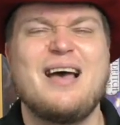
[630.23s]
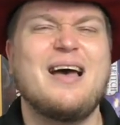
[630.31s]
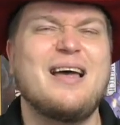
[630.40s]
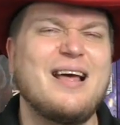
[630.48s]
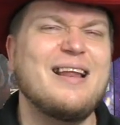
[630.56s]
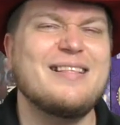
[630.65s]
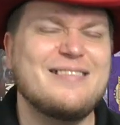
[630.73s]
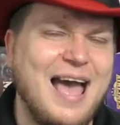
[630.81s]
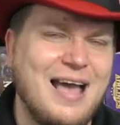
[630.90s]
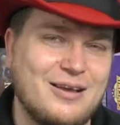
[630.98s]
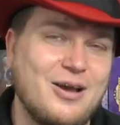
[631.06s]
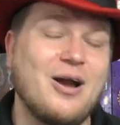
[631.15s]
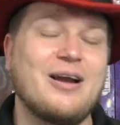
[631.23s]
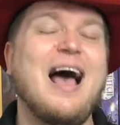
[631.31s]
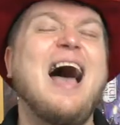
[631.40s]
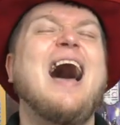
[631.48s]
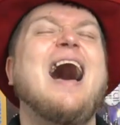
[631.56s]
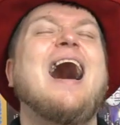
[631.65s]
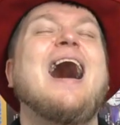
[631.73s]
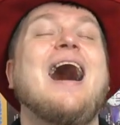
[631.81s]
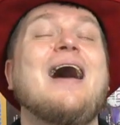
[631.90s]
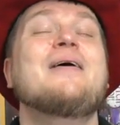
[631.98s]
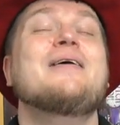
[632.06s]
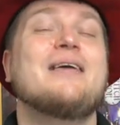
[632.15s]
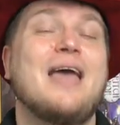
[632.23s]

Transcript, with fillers: an attack card. Ha ha ha.